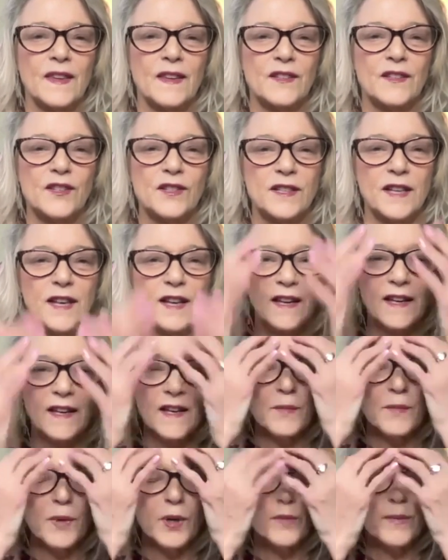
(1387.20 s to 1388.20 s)
Just taking
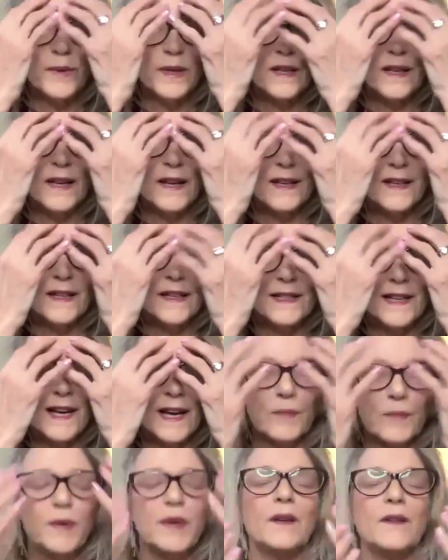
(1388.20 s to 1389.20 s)
a moment, lightly
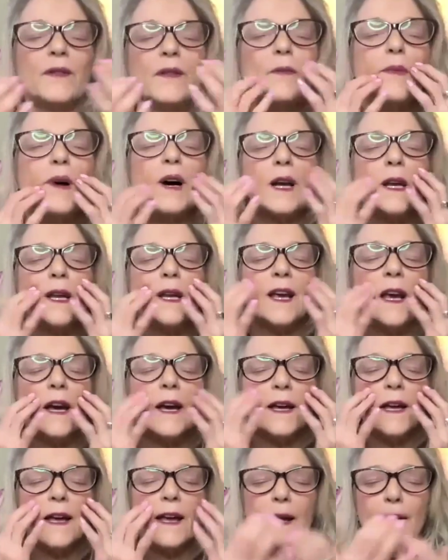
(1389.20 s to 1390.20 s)
tapping on the body.
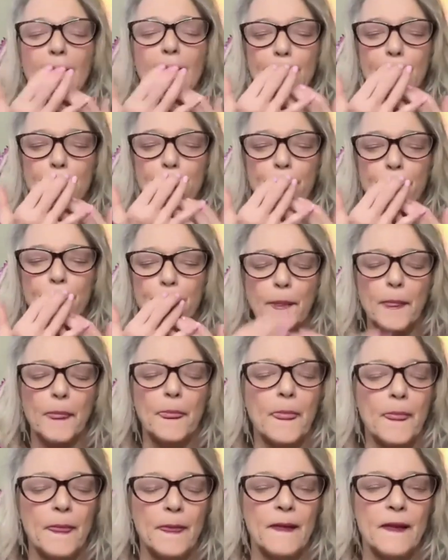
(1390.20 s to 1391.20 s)
I am.
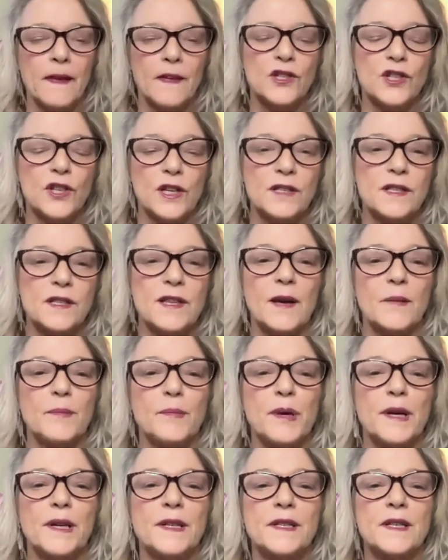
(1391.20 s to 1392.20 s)
Just that
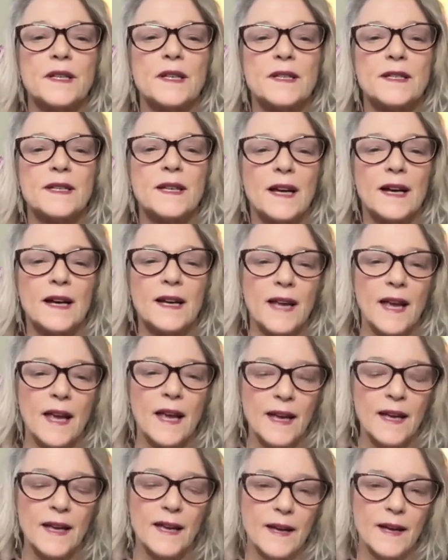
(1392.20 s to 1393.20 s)
presence. I
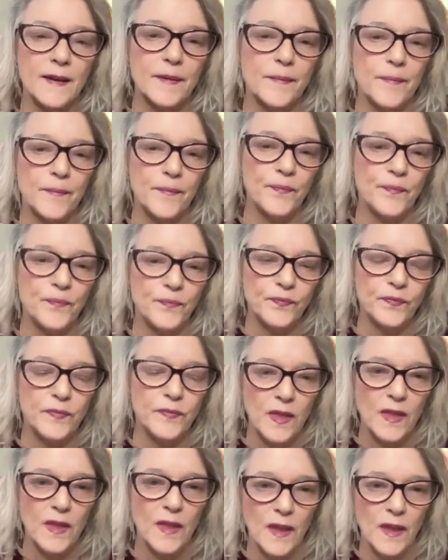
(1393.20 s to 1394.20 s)
am.
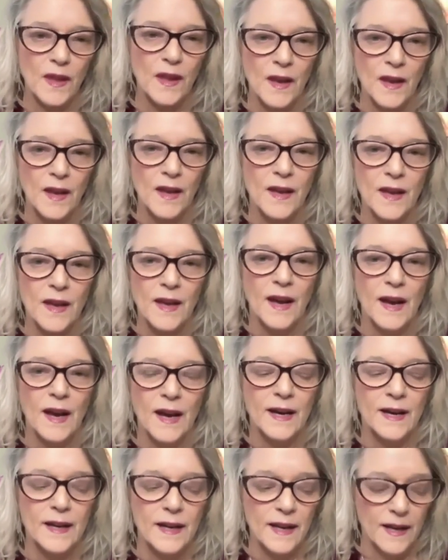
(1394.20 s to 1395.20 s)

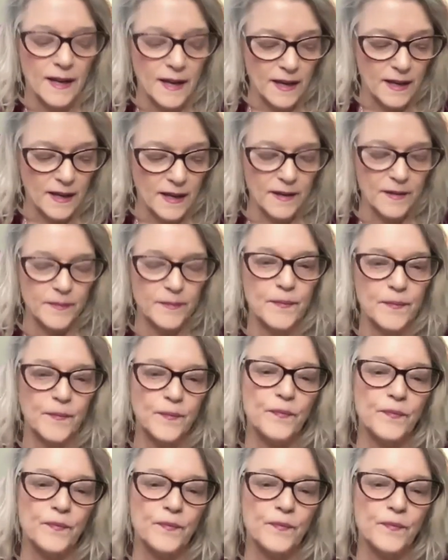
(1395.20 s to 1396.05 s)
I am.